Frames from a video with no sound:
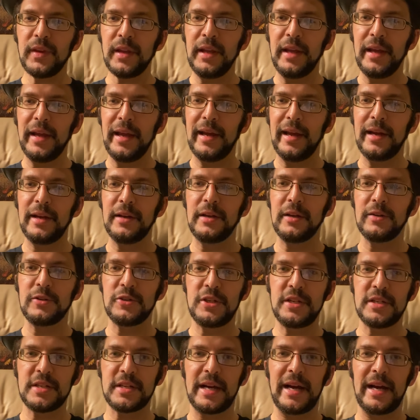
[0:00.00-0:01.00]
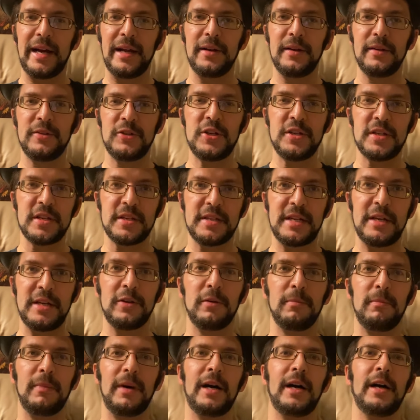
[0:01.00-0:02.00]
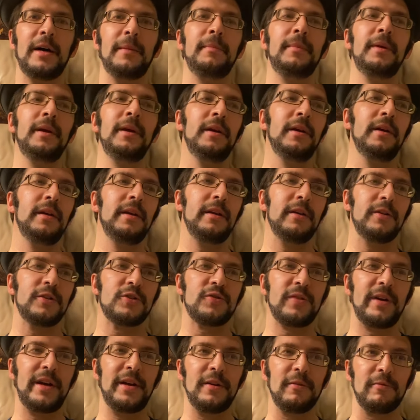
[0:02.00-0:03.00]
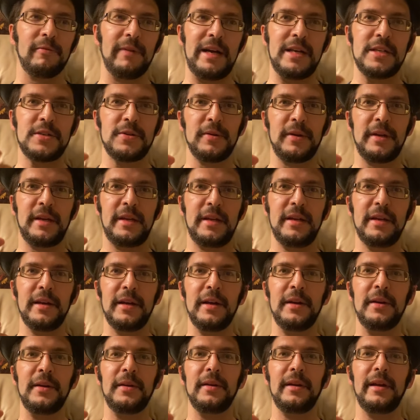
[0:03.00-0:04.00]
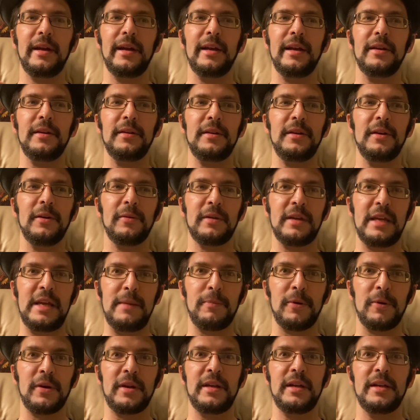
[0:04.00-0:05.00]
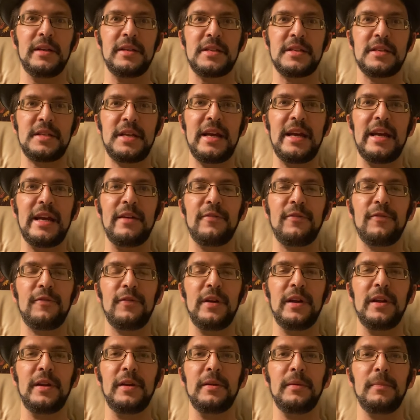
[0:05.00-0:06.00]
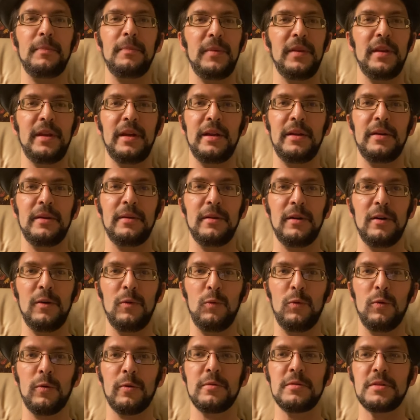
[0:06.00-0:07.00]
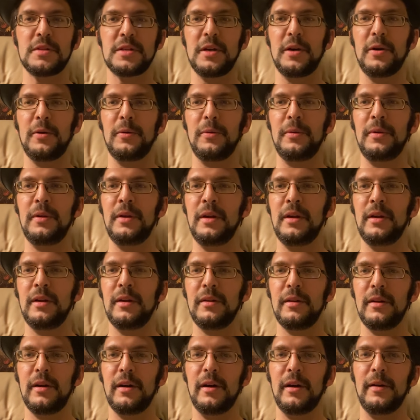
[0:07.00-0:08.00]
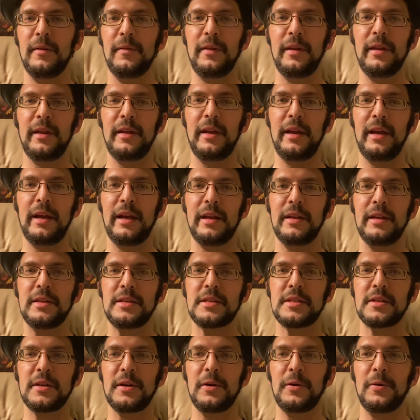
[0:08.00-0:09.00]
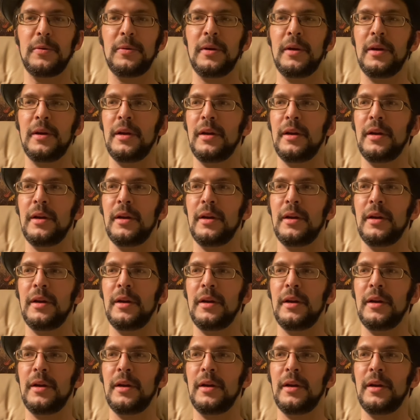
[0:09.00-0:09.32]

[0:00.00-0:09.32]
And she's a single mom, trying to raise her kid and keep her kid safe in a war zone, and so.